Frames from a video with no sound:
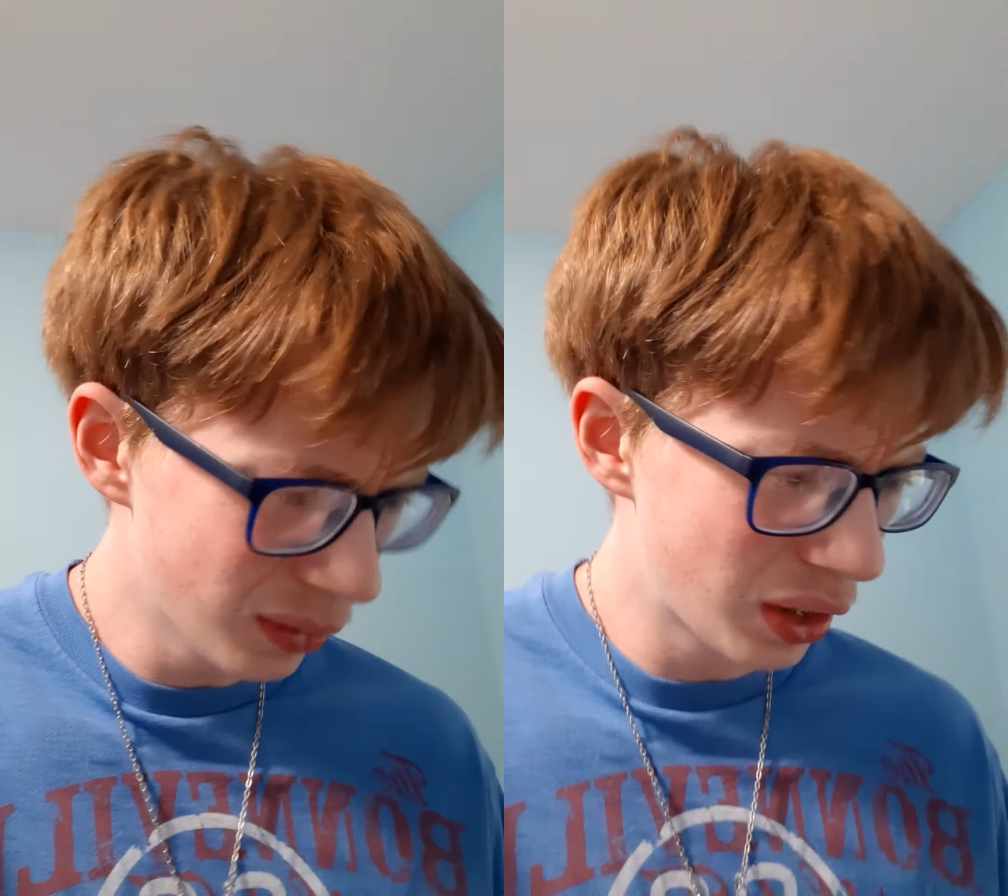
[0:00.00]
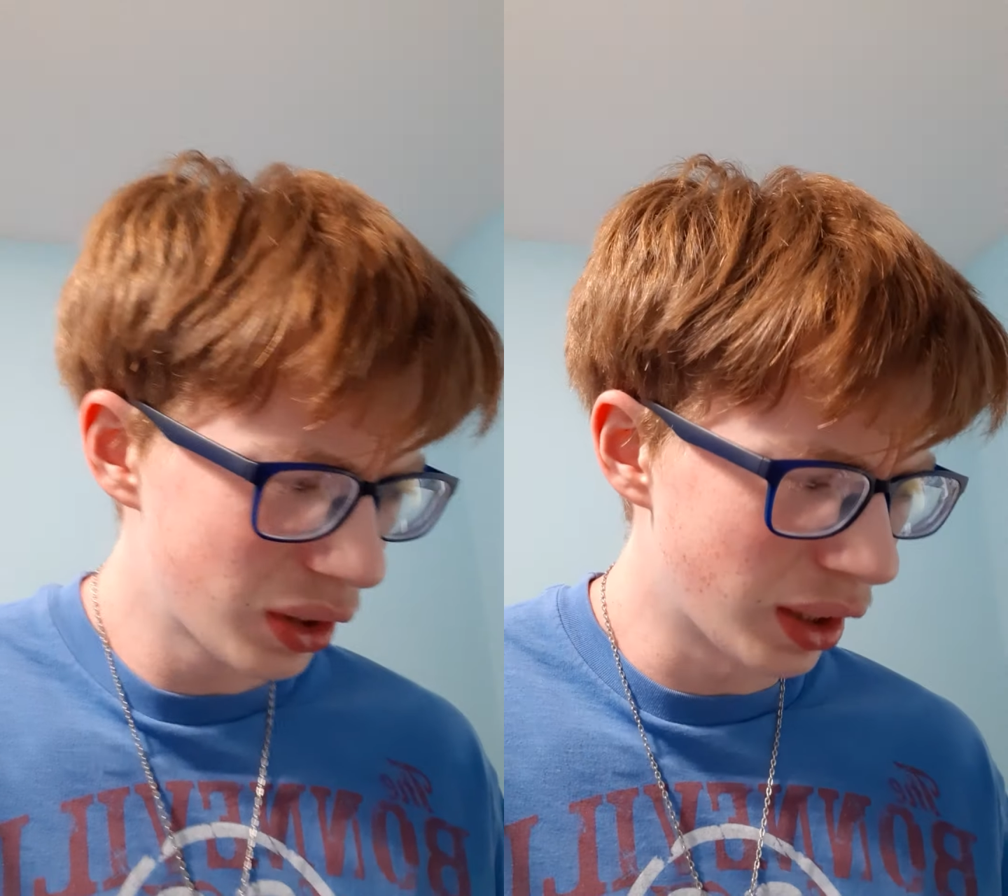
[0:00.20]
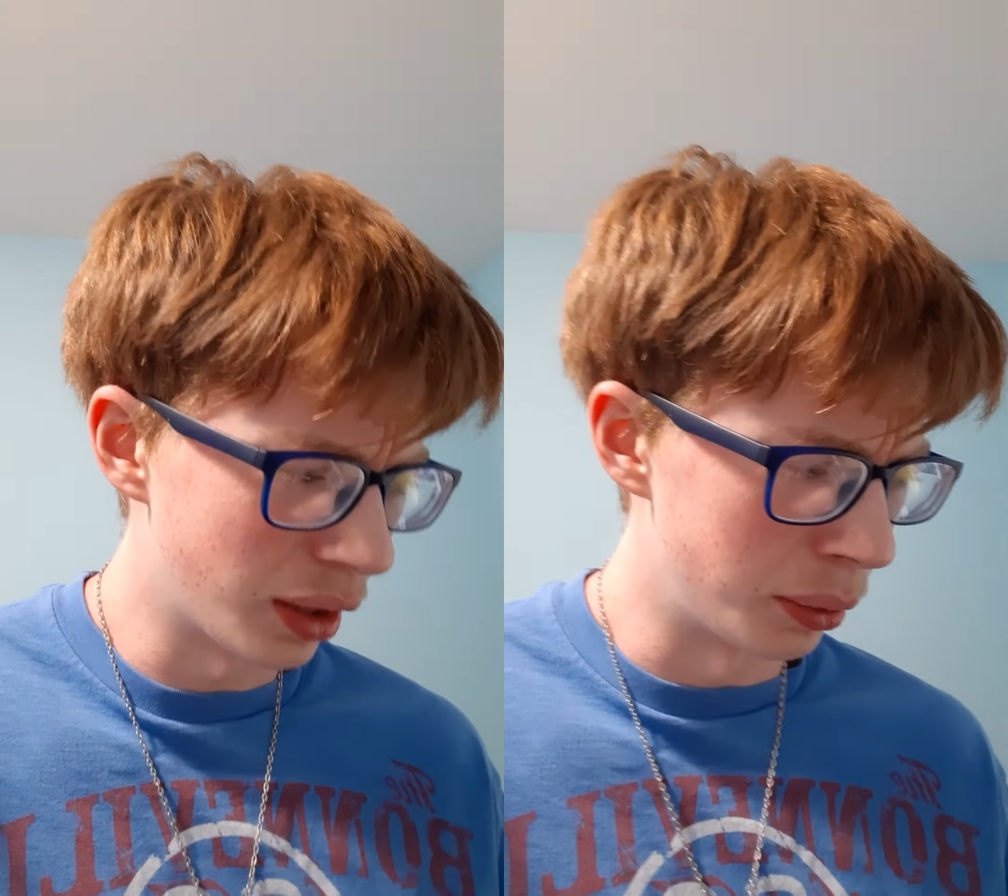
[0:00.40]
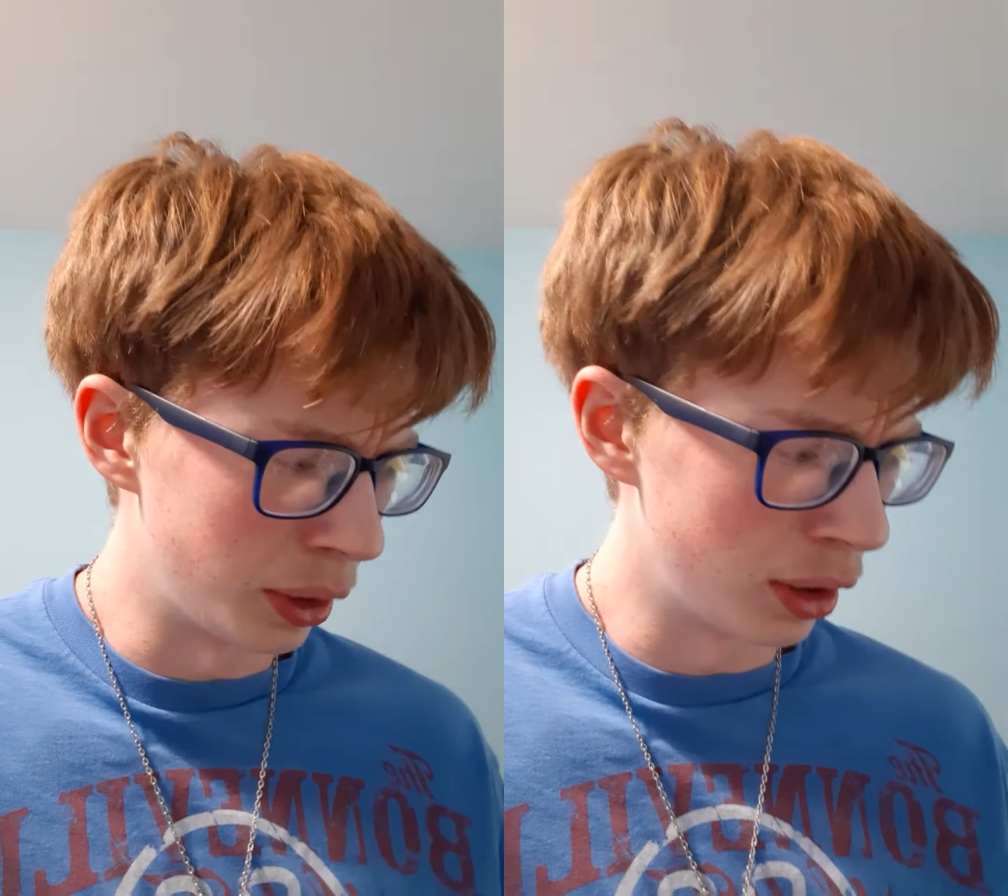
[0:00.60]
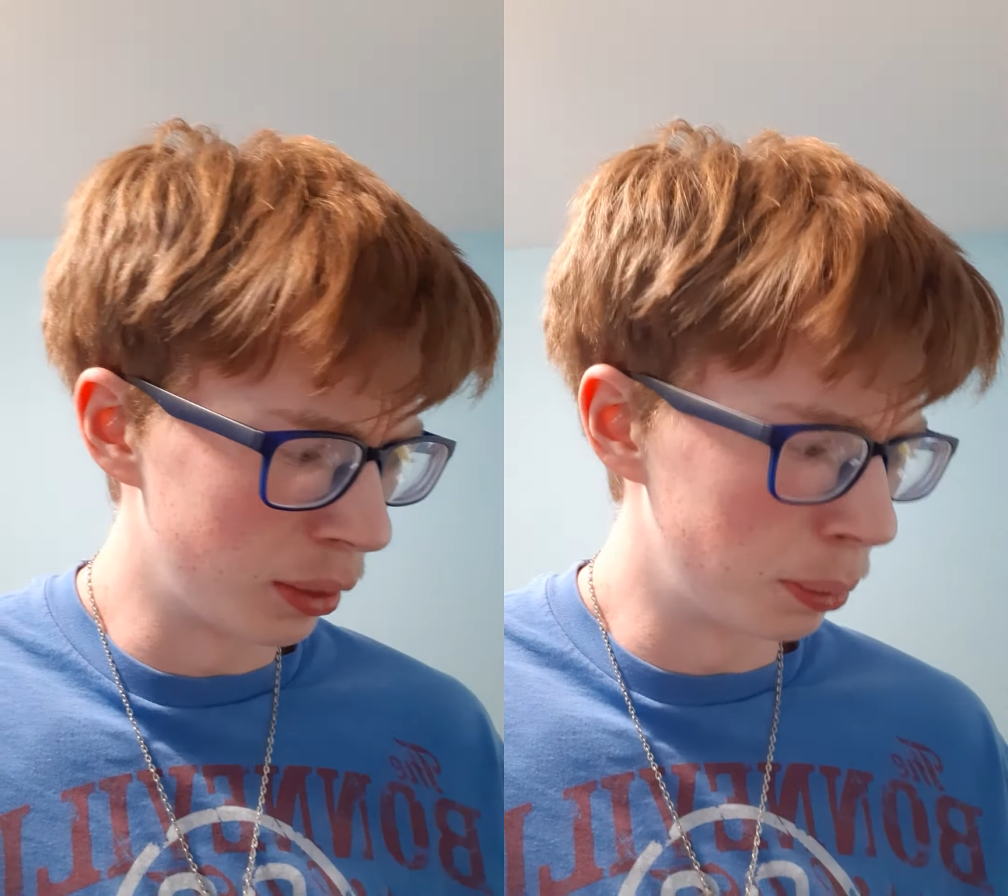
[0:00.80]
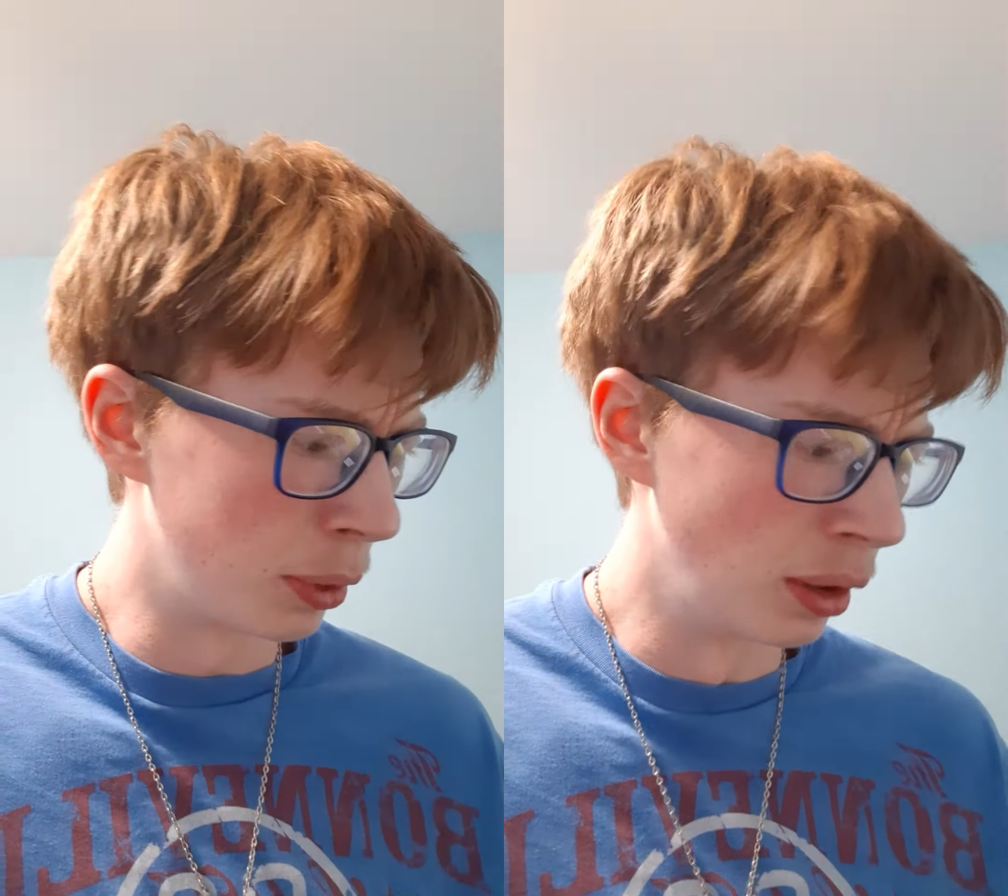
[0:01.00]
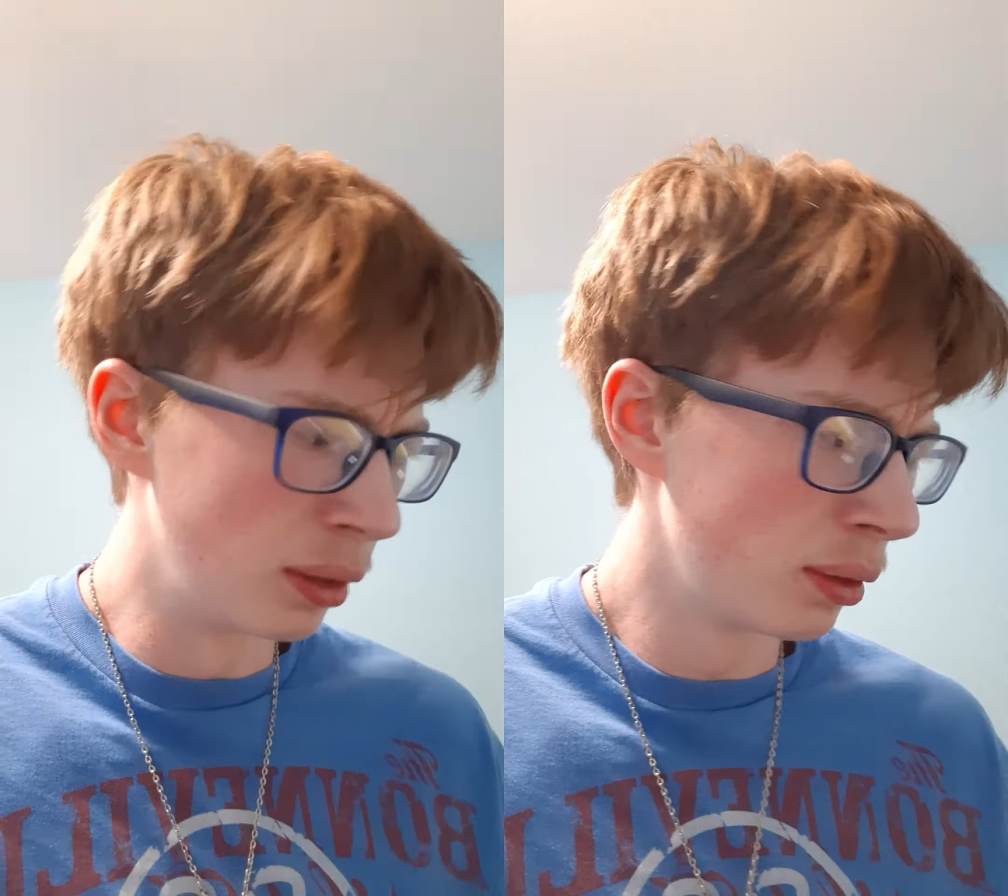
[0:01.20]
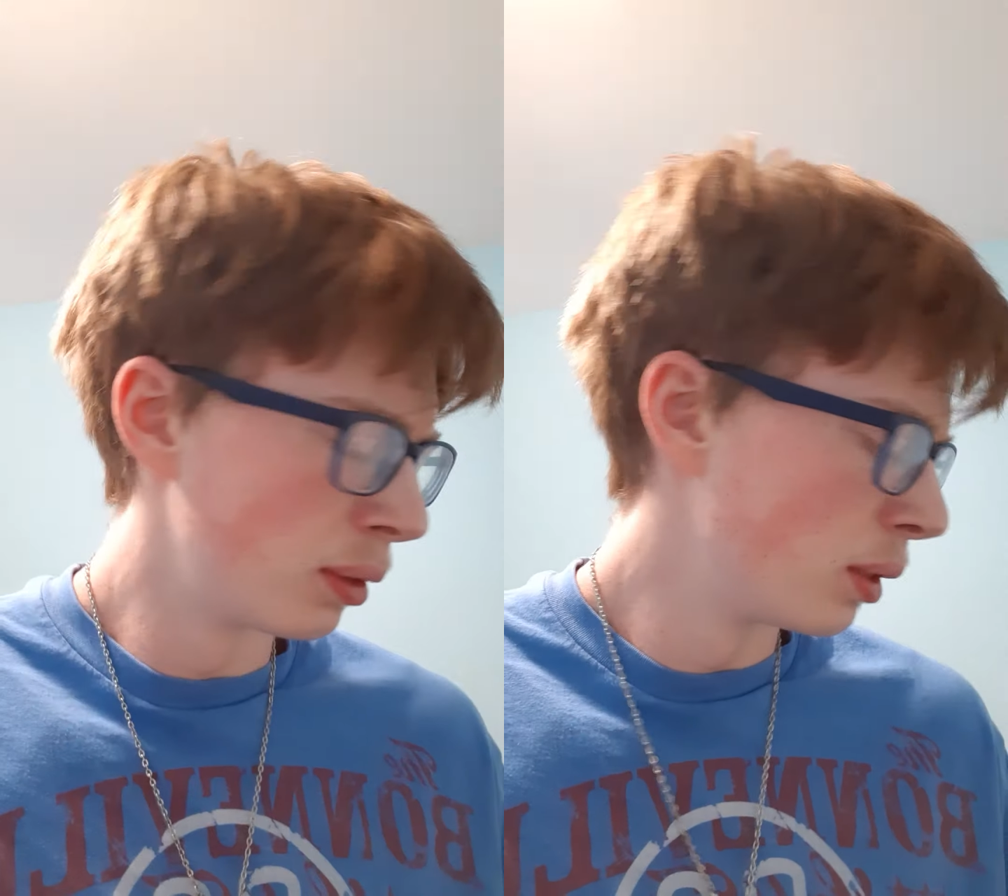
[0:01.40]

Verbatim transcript: Just kind of weird, but.